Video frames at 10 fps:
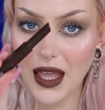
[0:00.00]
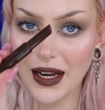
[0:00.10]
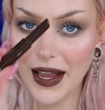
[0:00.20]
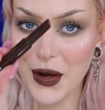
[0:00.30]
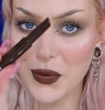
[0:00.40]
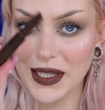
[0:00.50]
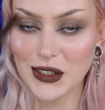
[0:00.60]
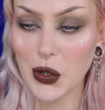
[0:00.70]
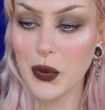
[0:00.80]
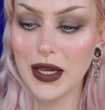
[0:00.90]
And now
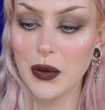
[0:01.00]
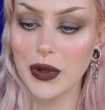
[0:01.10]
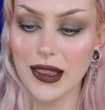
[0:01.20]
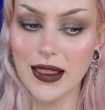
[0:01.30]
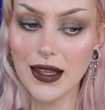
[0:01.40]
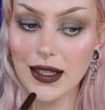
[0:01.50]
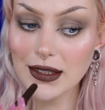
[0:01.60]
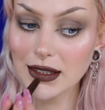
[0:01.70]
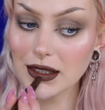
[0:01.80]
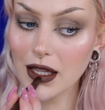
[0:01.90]
let's go in with
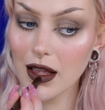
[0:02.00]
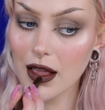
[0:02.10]
this.